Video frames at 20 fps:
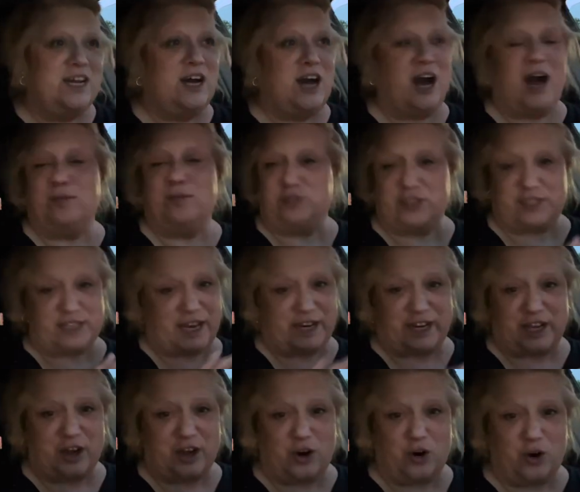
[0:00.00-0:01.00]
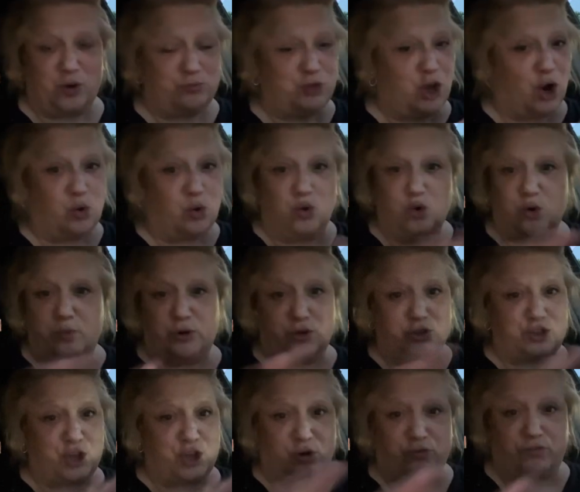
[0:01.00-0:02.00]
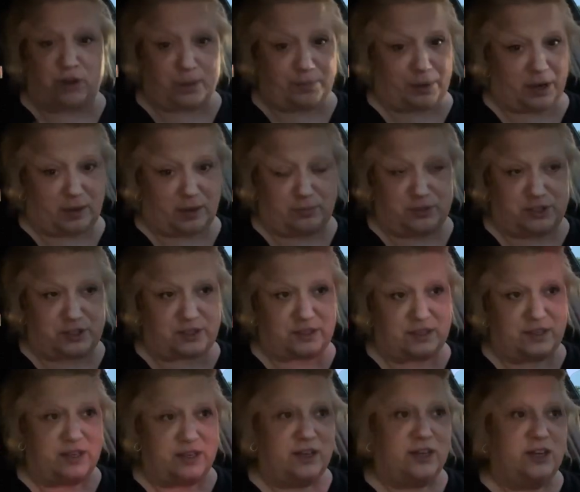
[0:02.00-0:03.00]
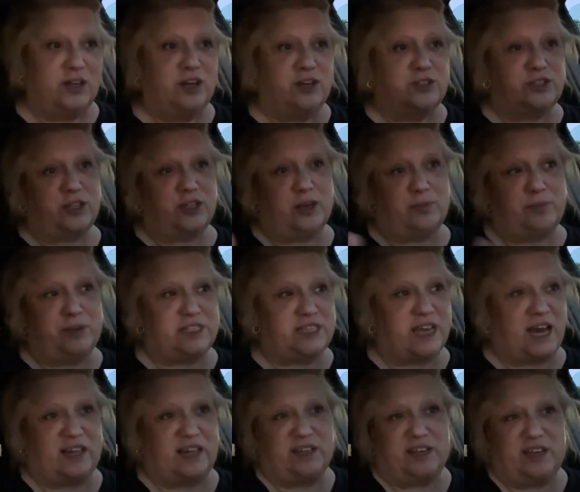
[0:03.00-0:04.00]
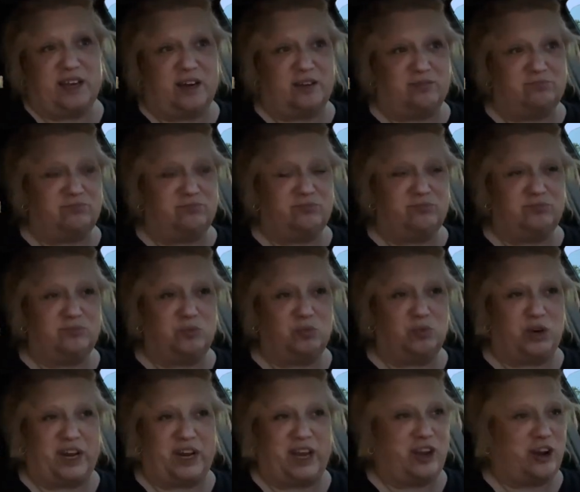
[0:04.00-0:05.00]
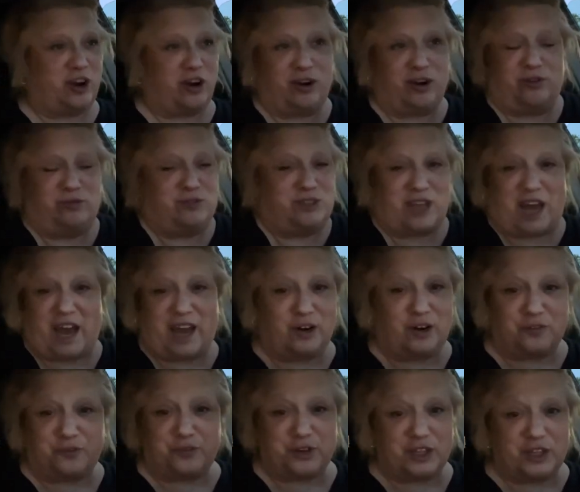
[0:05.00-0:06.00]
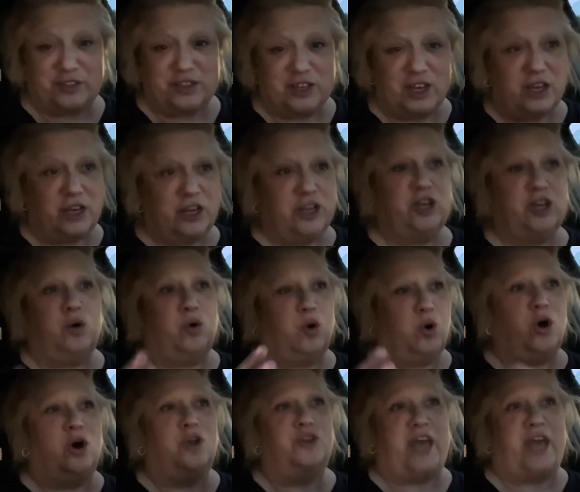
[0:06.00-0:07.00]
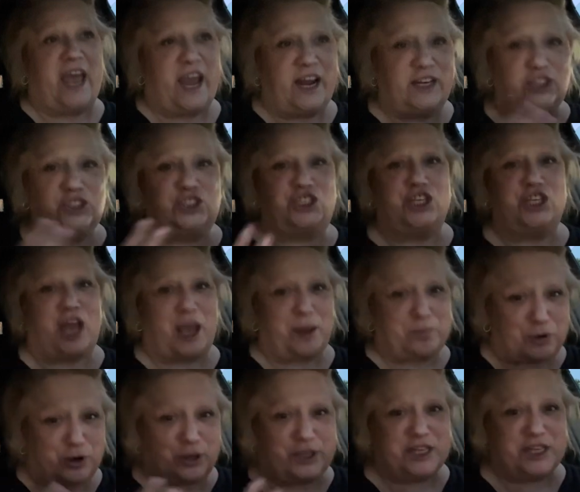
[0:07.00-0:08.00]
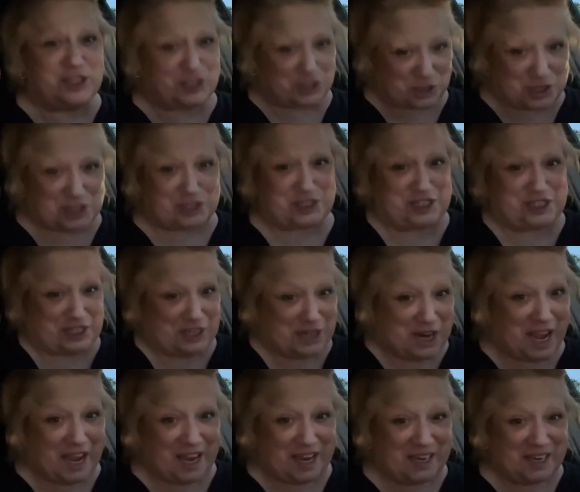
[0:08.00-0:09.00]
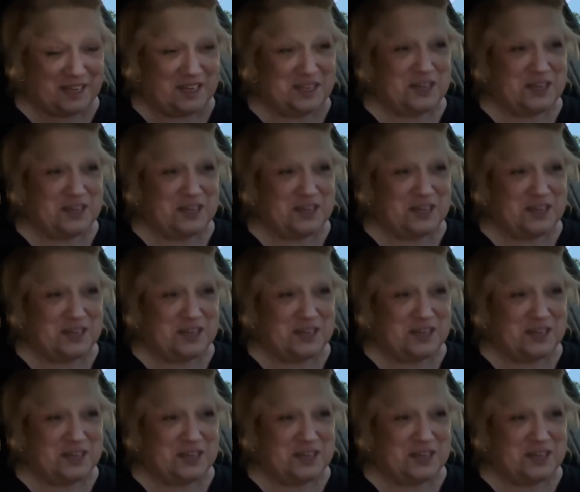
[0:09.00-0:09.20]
I'm just heading home. No Ubers, no Grubhubs. So let me tally up what I earned. I don't feel, you know, all the energy I put into this today.